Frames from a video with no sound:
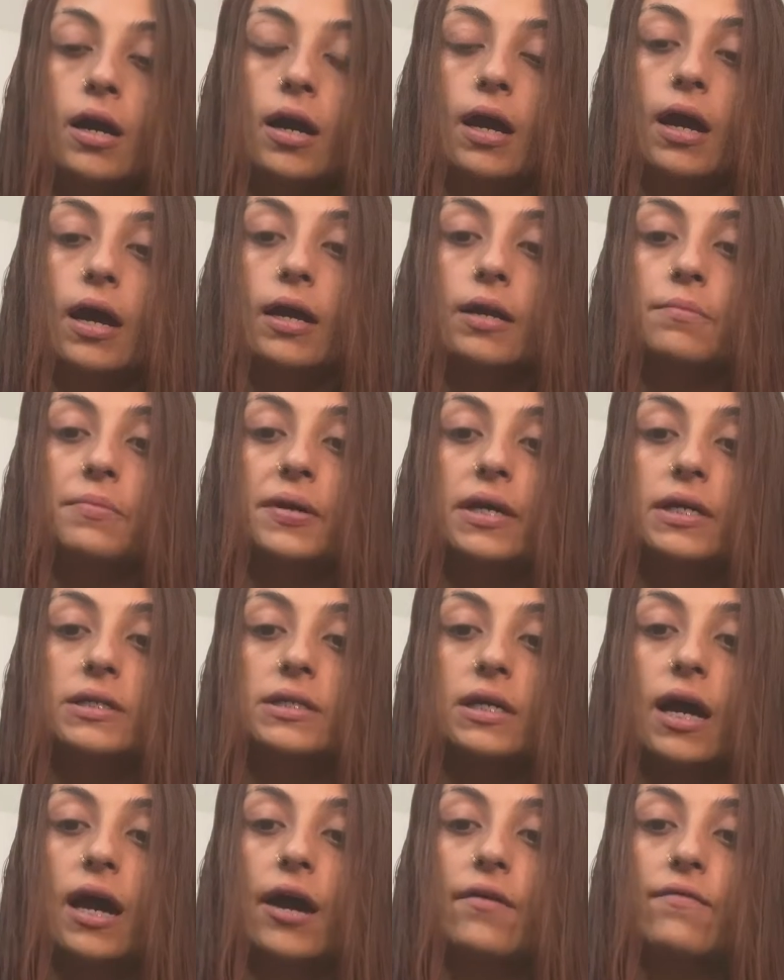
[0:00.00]
And because I
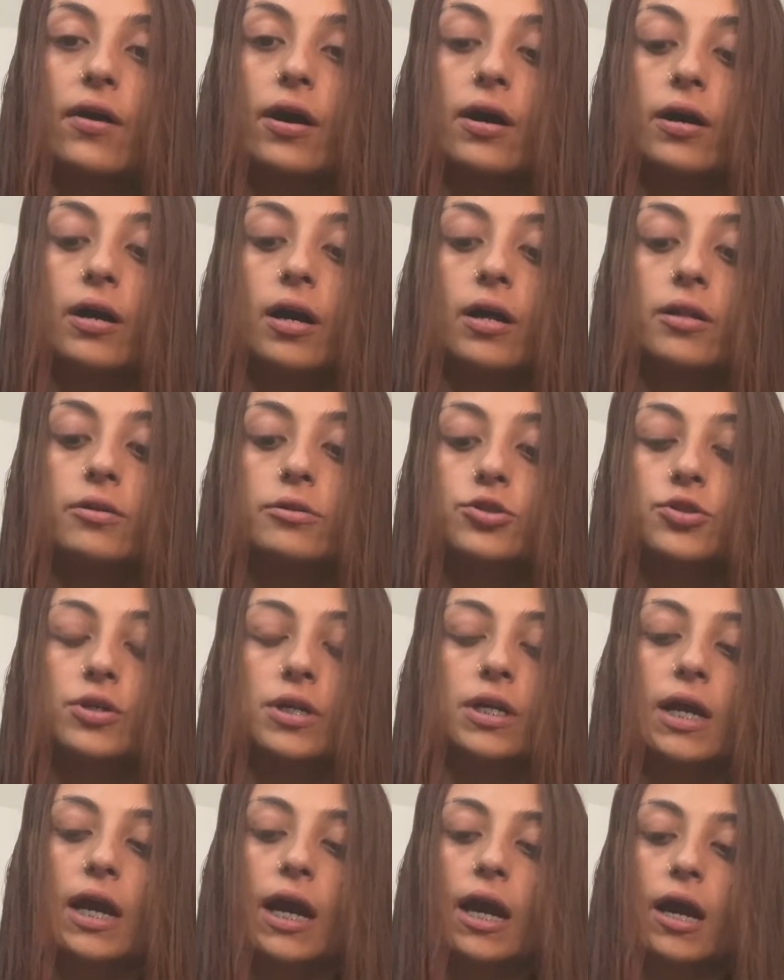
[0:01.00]
have color
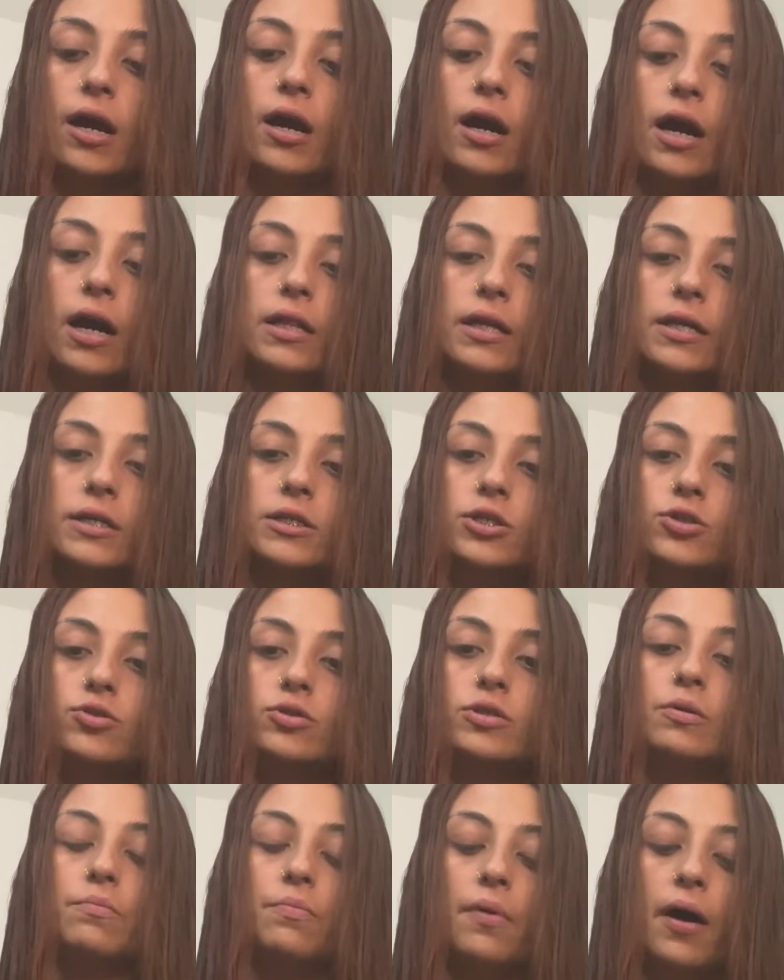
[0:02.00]
treated hair, I like to use
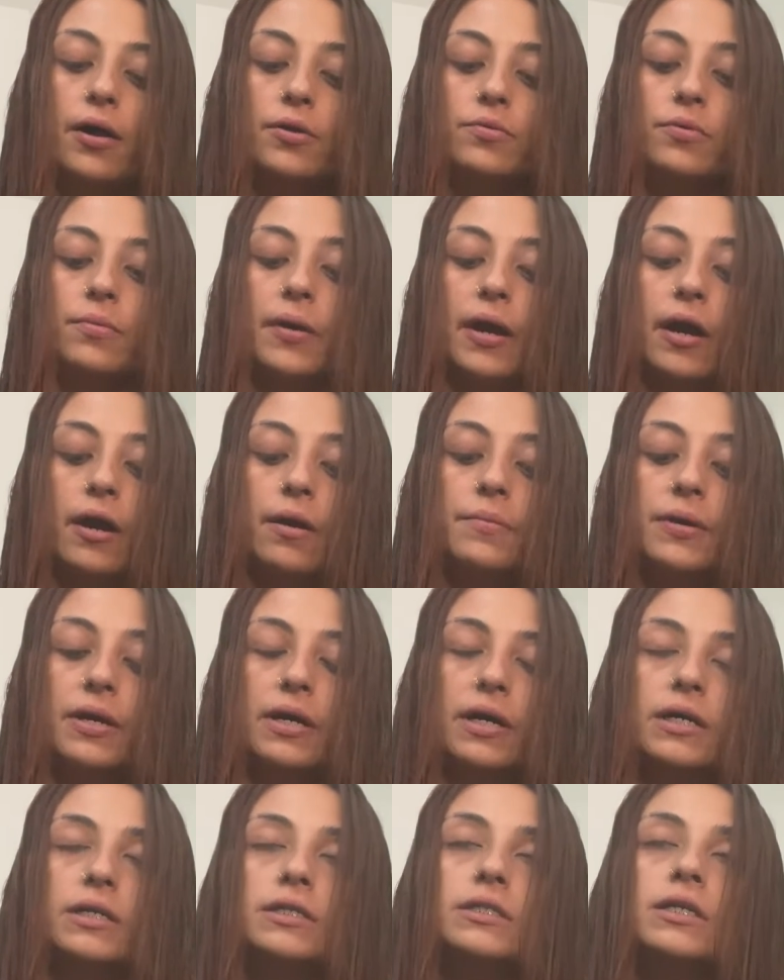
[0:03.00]
the Bond Repair
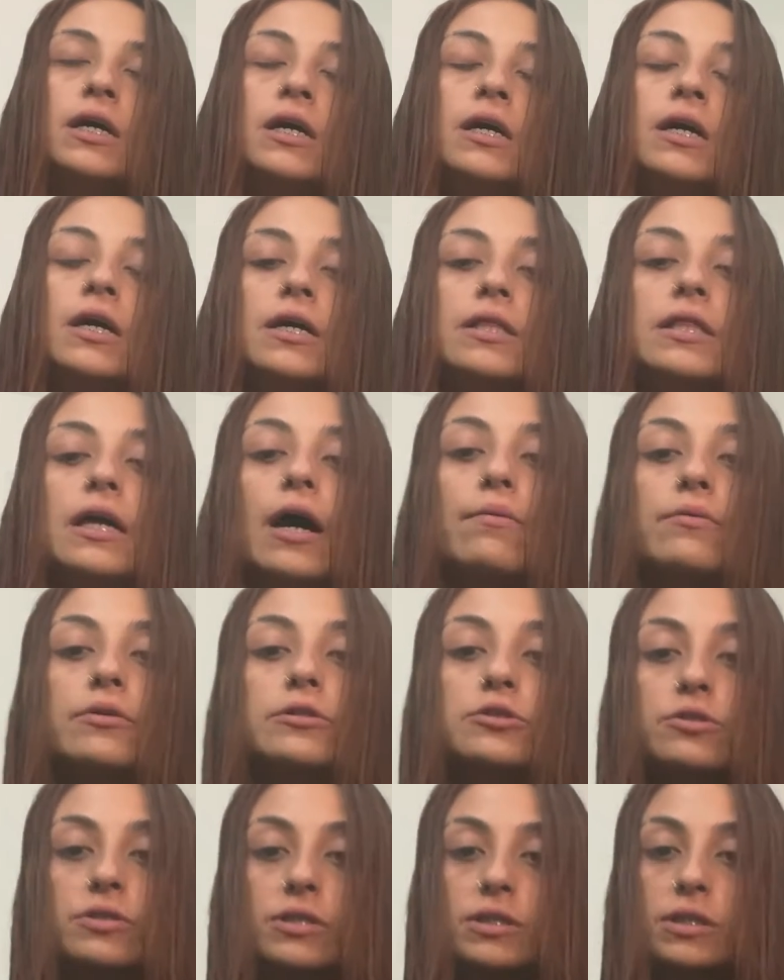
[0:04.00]
because that
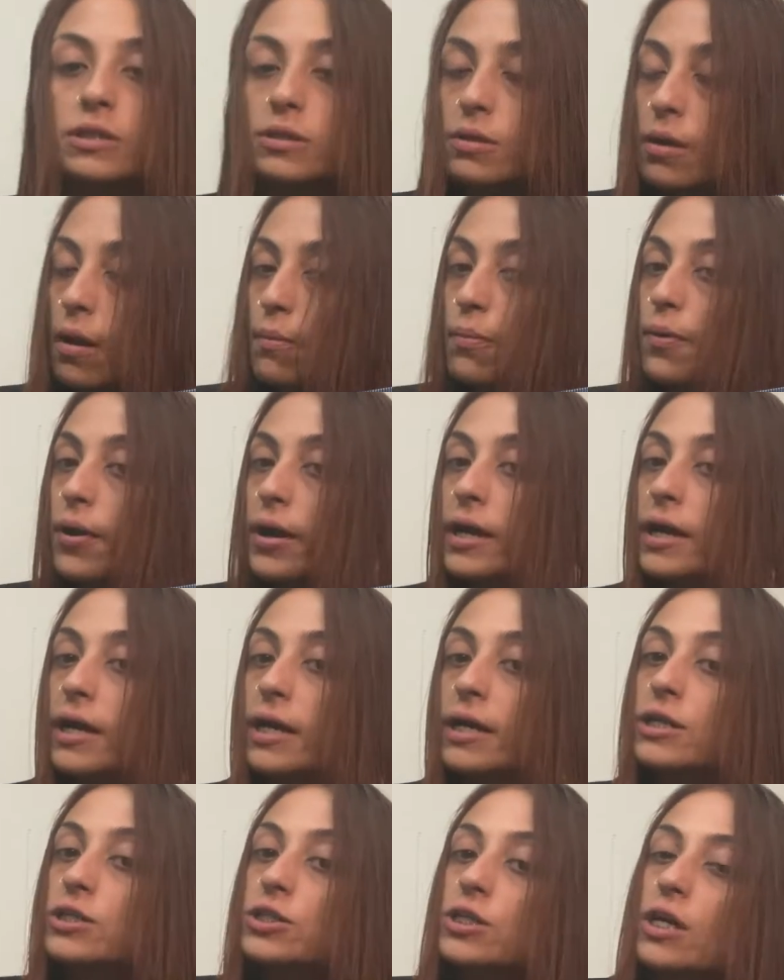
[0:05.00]
reduces
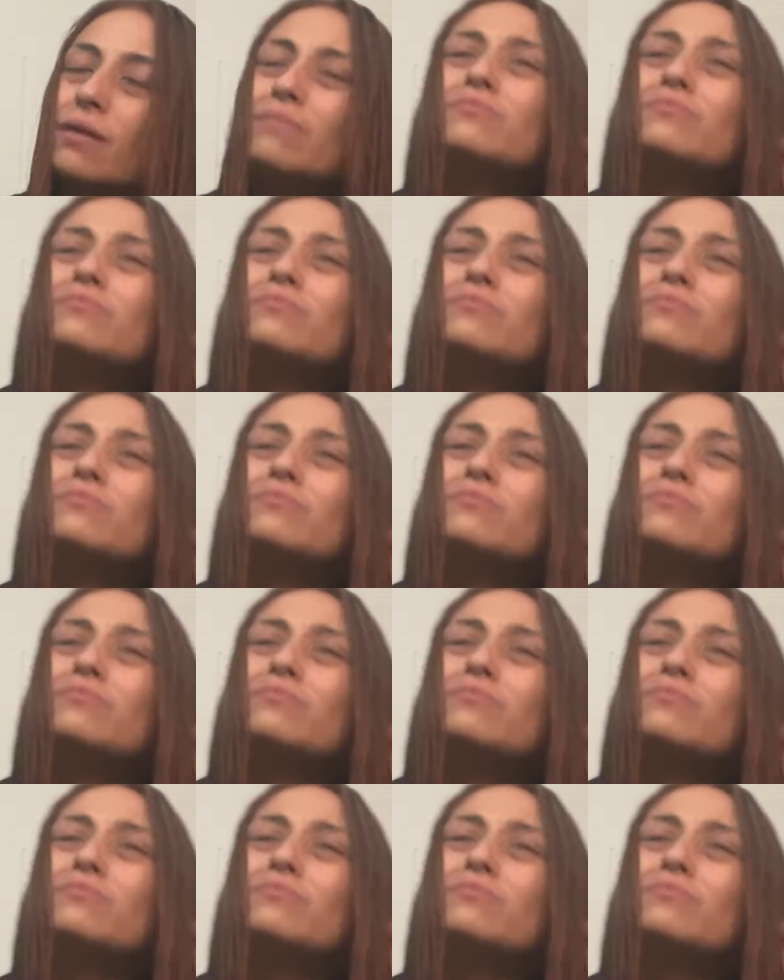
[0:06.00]
breakage up